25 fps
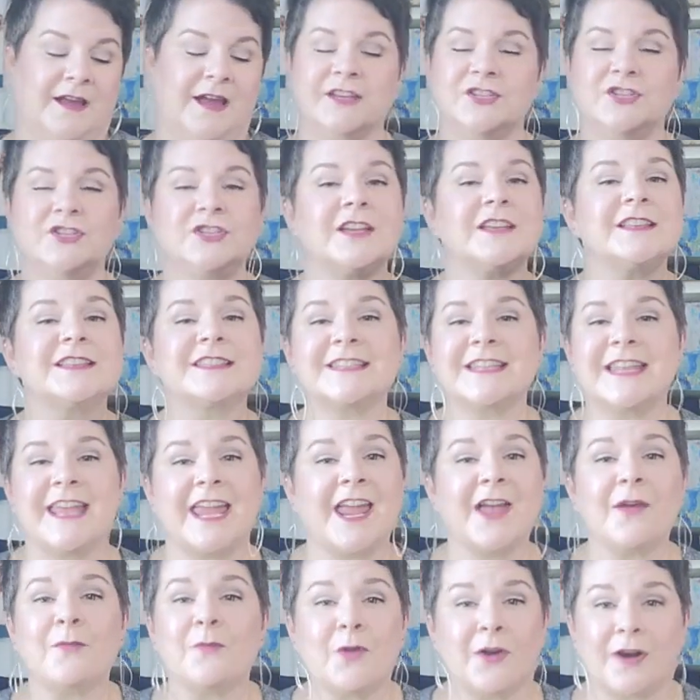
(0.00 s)
I just
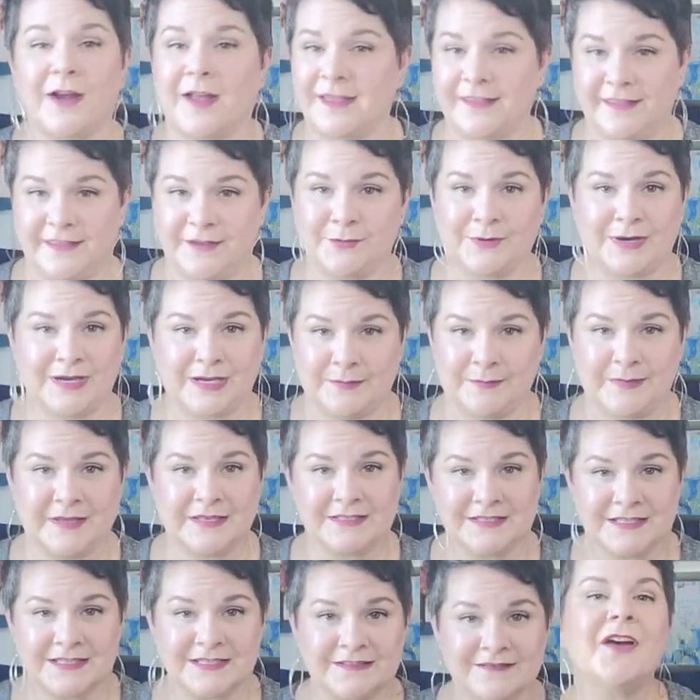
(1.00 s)
can't more highly
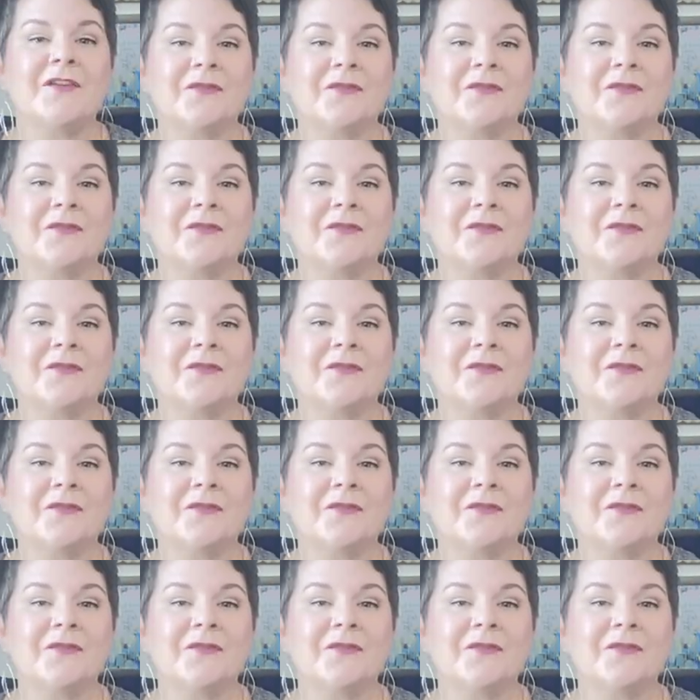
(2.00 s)
recommend it.